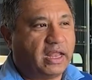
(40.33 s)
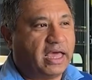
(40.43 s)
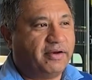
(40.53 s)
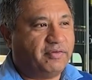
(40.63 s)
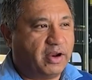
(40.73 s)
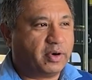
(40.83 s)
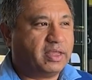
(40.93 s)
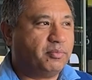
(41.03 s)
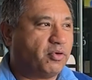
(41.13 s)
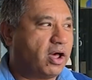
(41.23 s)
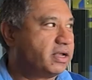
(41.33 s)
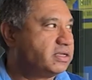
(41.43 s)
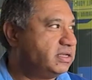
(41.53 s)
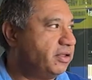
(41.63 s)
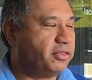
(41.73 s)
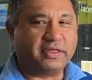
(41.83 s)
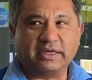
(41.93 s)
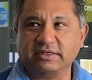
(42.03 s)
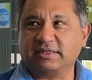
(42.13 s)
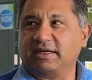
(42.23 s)
line of networking products and other
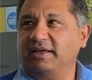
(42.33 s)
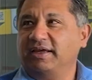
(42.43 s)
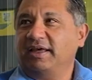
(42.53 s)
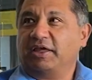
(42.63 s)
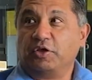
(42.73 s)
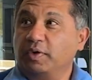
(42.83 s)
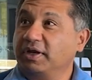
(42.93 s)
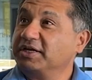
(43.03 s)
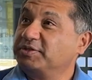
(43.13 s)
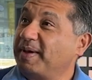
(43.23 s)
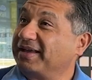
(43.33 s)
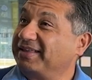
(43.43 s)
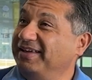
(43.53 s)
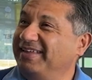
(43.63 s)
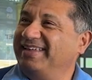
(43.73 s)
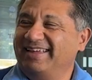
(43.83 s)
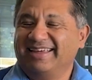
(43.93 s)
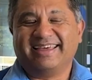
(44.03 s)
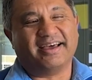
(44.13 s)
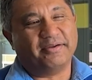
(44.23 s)
things that you wouldn't expect. Yeah,
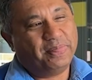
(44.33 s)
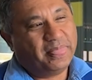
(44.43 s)
yeah. yeah.